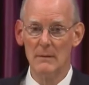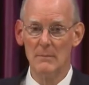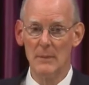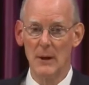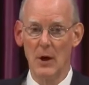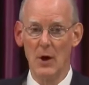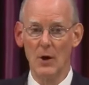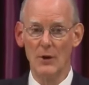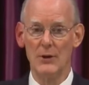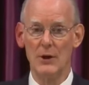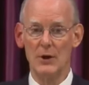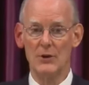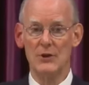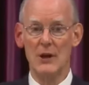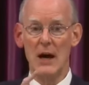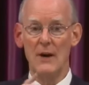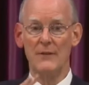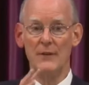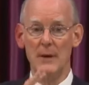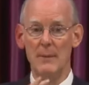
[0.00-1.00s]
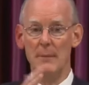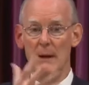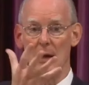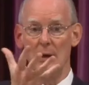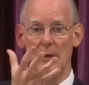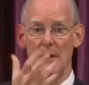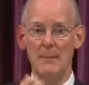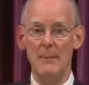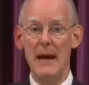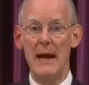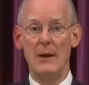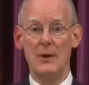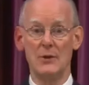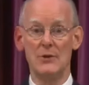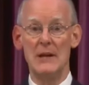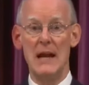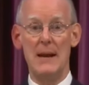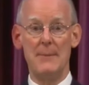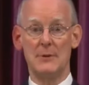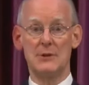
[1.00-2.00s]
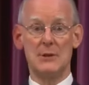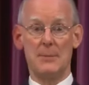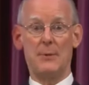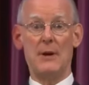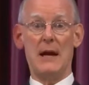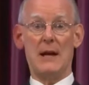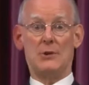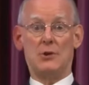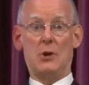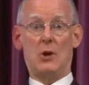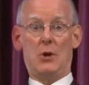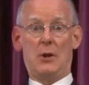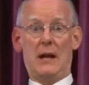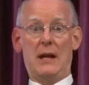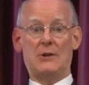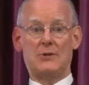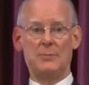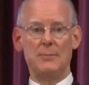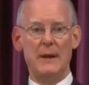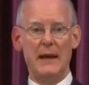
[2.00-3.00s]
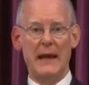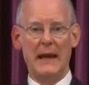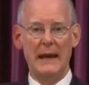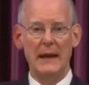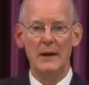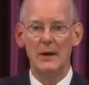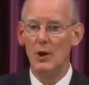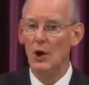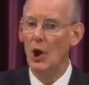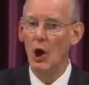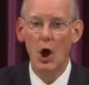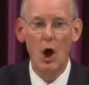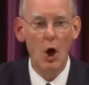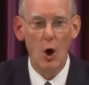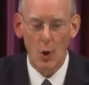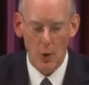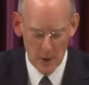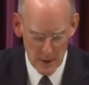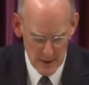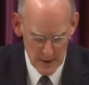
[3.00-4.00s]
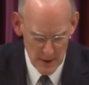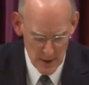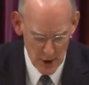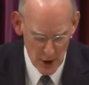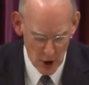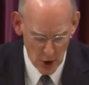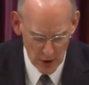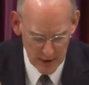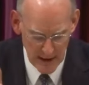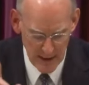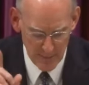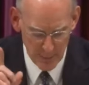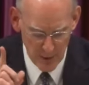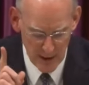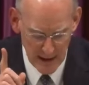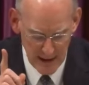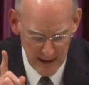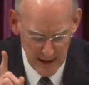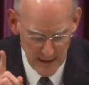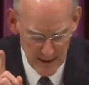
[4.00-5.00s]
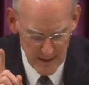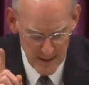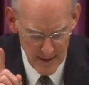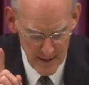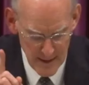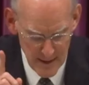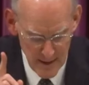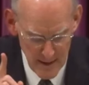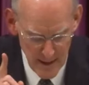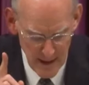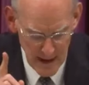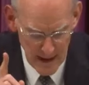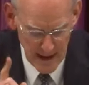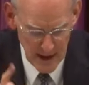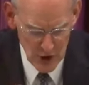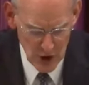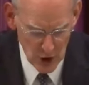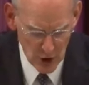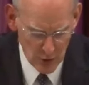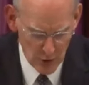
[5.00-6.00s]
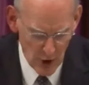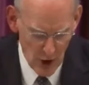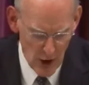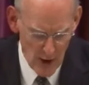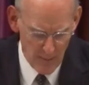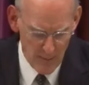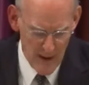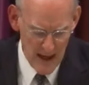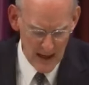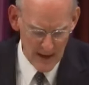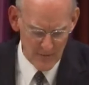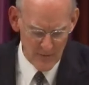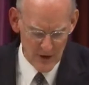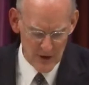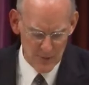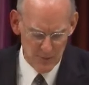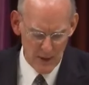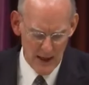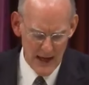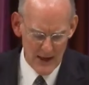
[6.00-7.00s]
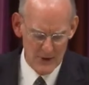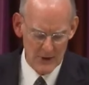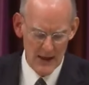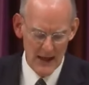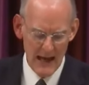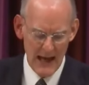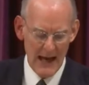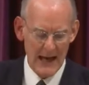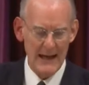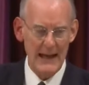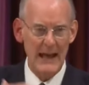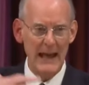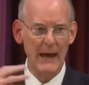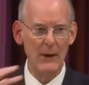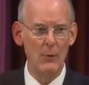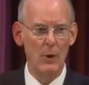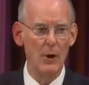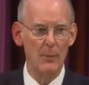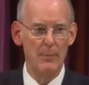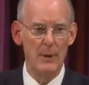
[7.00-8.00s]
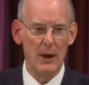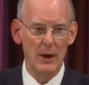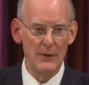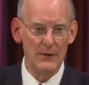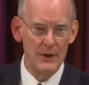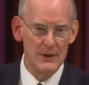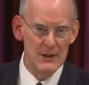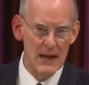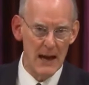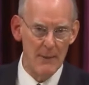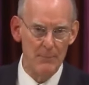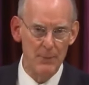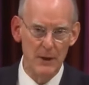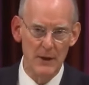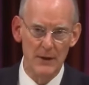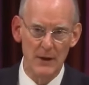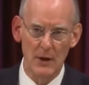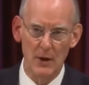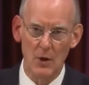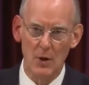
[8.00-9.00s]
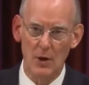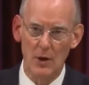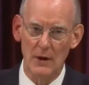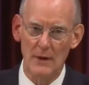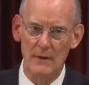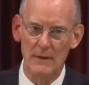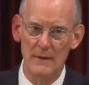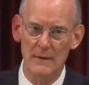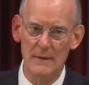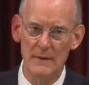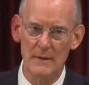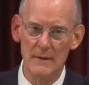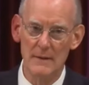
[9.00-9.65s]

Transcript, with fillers: Behold yourself in the mirror, the man whose name is the branch. Oh, that's me. No, no, keep reading. And he shall grow up out of his place, and he will build the temple of the Lord.